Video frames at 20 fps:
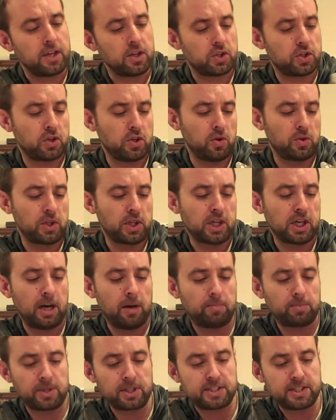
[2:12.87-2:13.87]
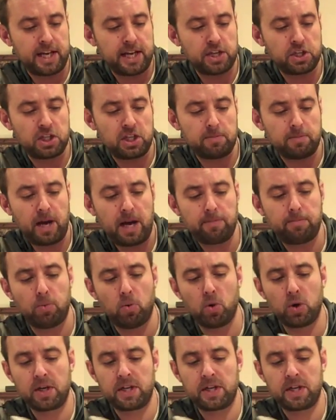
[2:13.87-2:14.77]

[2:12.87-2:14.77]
so there are a couple, there's HDMI port,